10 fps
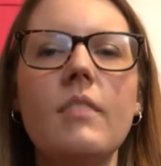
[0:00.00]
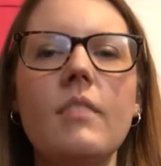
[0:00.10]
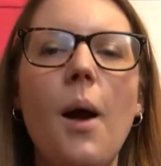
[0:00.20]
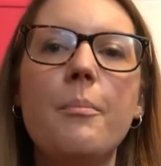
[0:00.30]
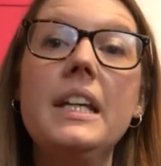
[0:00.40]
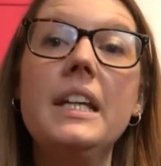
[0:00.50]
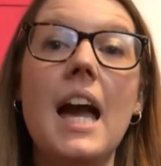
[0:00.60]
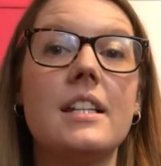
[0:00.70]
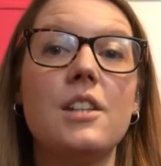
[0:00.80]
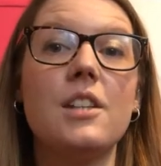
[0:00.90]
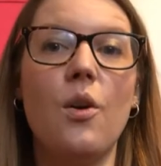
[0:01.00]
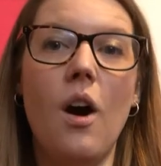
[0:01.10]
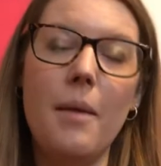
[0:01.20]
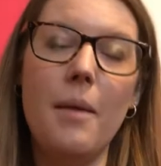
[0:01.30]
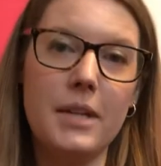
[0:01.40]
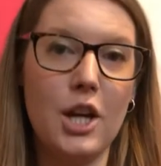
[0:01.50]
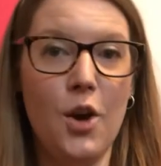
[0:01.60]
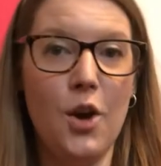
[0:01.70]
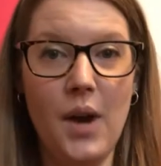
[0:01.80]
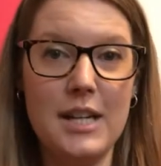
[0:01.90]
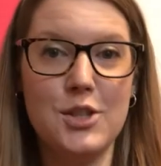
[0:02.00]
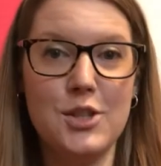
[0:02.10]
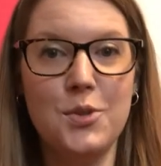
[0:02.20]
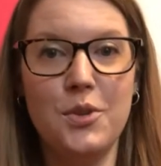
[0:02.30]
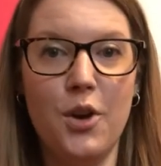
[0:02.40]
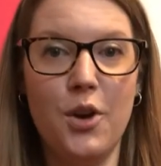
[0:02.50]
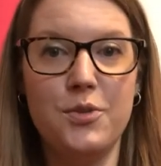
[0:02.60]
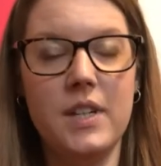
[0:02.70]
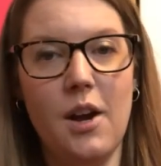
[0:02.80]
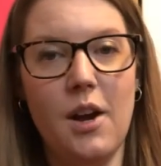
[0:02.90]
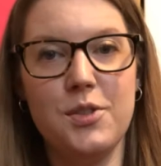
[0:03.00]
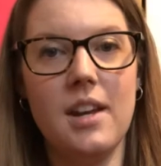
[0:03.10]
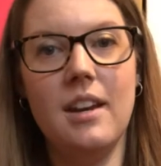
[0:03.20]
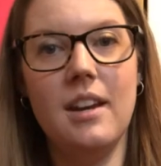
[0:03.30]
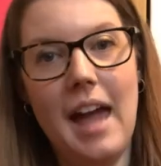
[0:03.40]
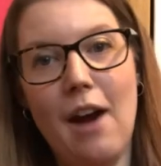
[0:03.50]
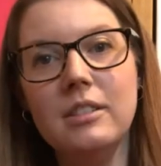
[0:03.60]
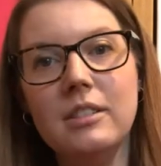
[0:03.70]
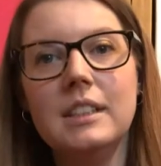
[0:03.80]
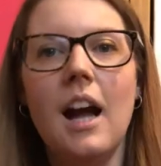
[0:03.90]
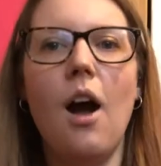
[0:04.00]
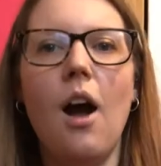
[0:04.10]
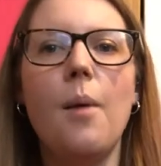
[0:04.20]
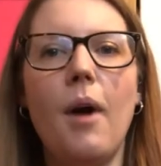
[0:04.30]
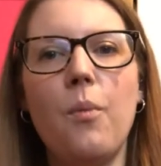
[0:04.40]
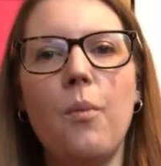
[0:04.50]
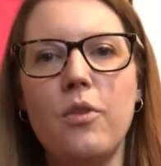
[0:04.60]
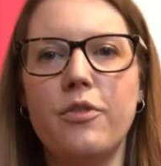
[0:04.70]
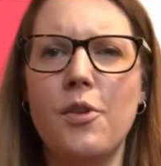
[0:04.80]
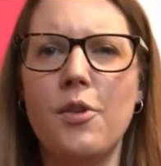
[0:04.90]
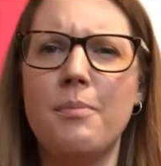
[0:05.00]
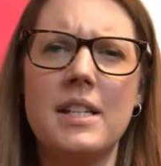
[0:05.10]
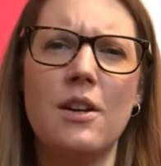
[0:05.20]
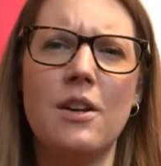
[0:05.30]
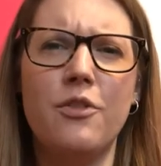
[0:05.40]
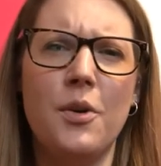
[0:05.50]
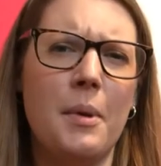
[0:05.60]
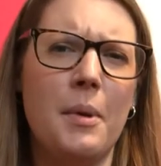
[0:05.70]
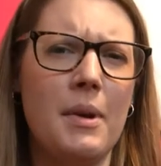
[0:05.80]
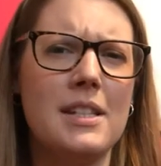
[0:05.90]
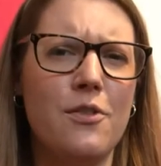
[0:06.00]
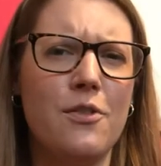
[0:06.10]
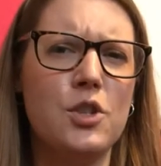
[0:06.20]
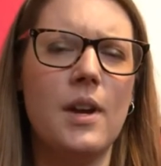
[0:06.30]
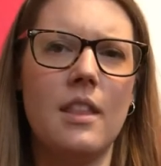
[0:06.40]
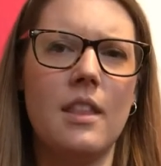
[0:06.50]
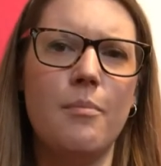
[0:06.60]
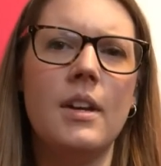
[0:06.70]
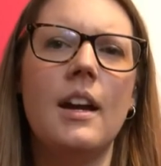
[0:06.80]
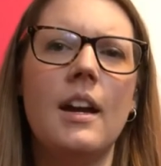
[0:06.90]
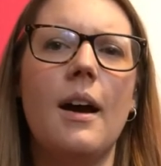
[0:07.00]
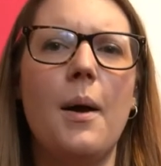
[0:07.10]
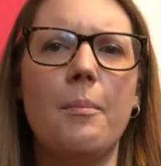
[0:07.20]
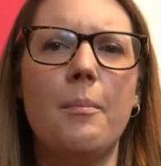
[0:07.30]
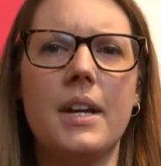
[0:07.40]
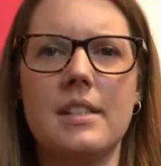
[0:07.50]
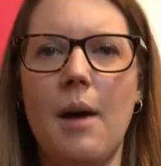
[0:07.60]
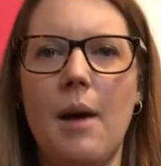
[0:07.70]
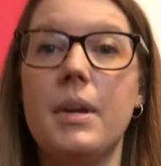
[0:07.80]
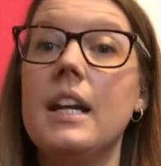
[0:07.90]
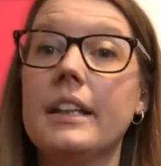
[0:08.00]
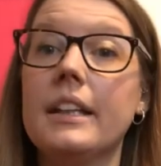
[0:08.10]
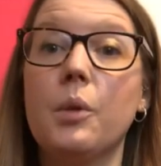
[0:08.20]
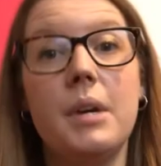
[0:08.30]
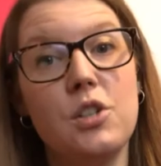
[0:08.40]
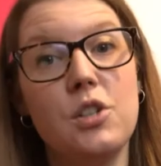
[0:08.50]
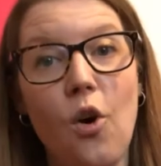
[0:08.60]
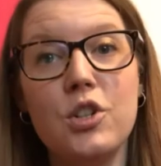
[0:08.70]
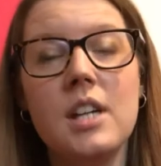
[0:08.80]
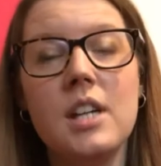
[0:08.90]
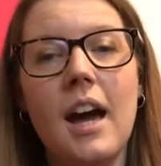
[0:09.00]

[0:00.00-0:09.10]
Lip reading: But yeah, so I'm gonna go and do those videos now. I won't film myself filming myself doing them, because that'd be a little bit odd.